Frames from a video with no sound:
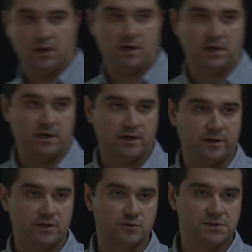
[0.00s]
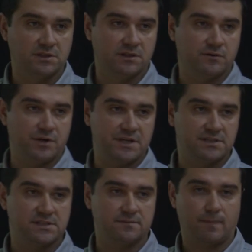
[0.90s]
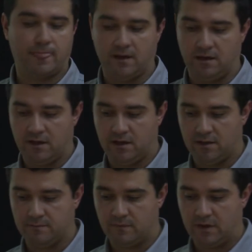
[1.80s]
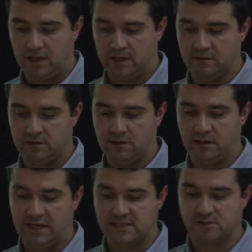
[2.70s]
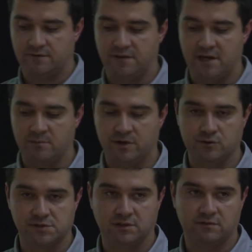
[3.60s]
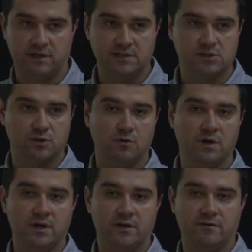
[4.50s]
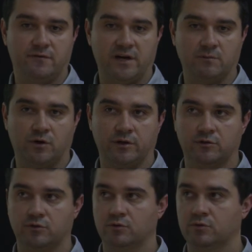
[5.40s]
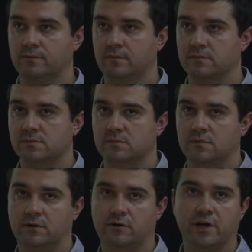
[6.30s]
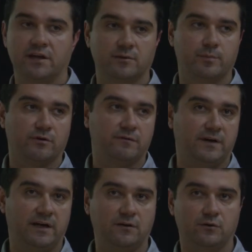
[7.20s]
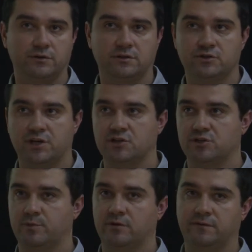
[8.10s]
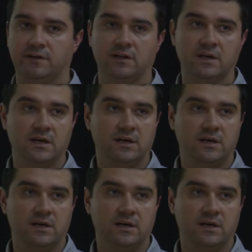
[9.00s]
are using the reads and less of them are using the writes. So if I'm going to create the profile or change the profile,